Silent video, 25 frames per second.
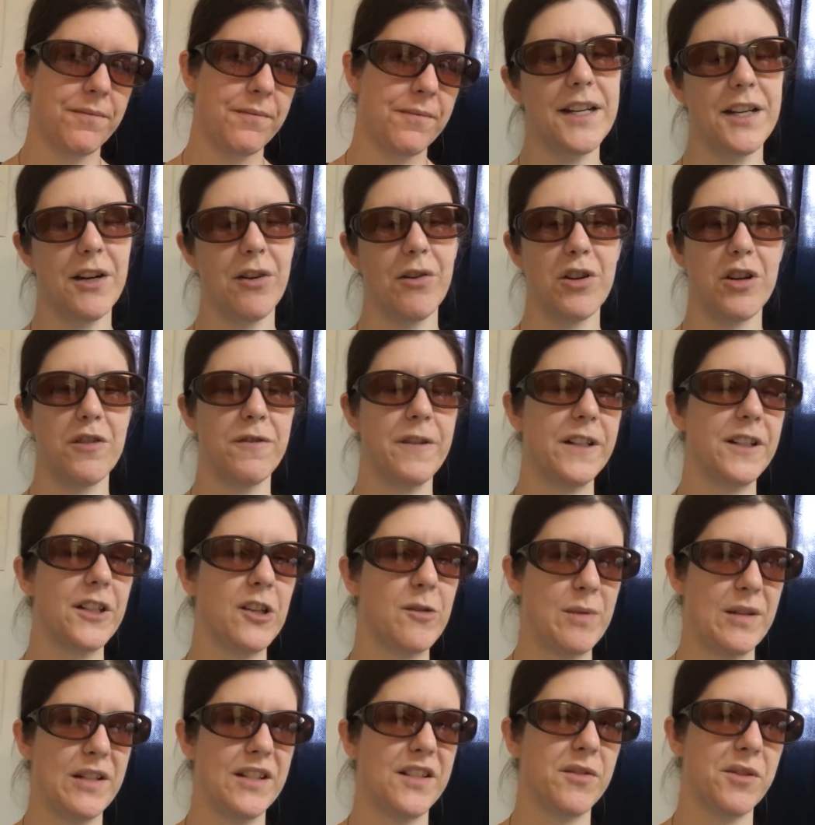I don't know if it's
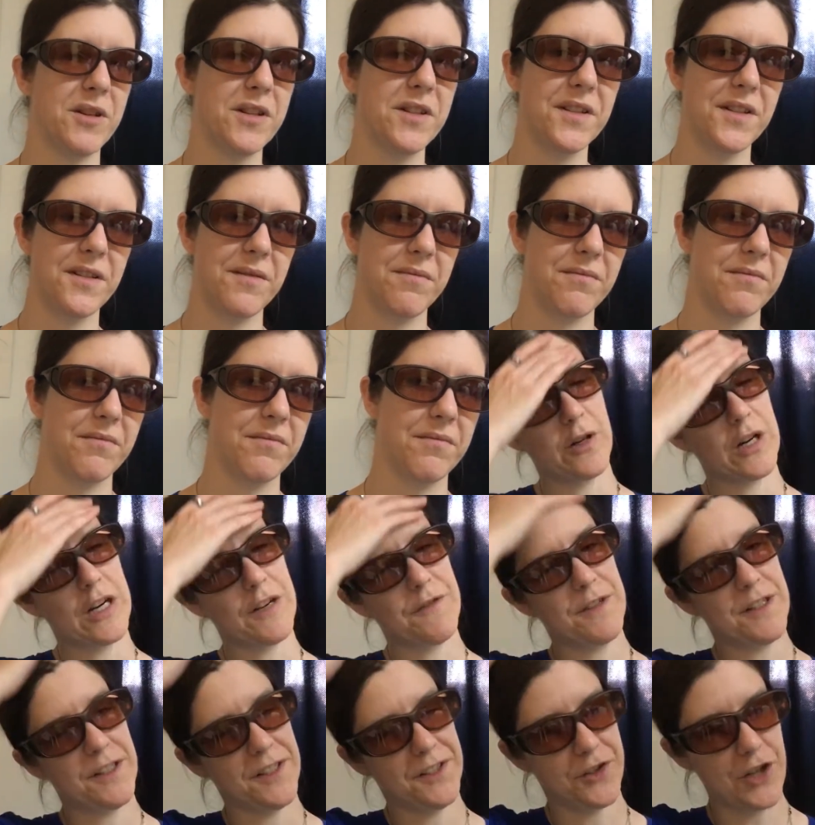open source, or
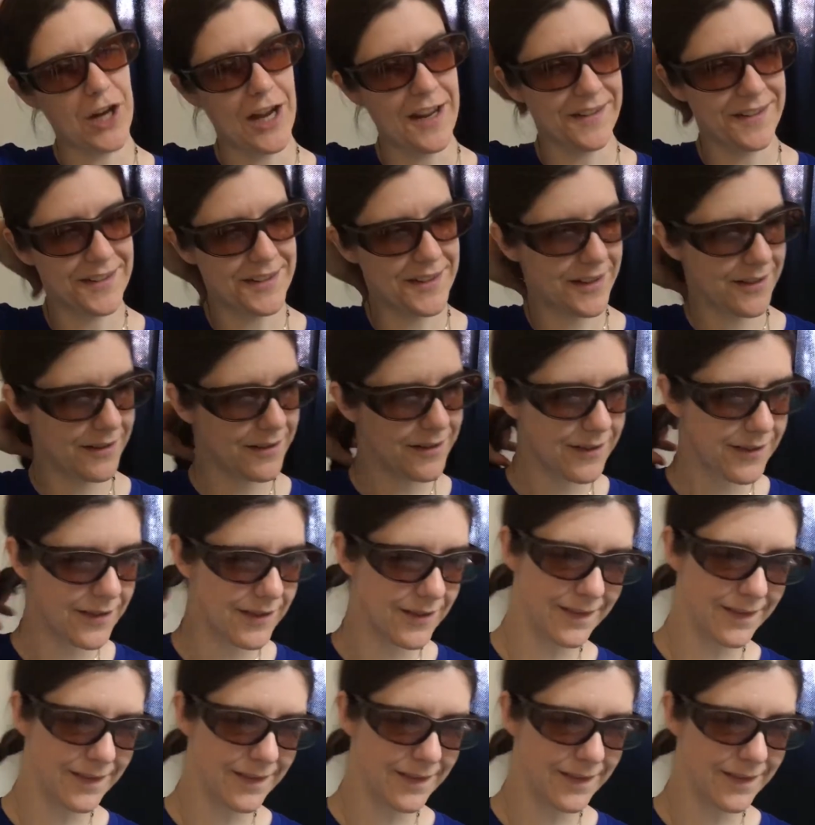if it's just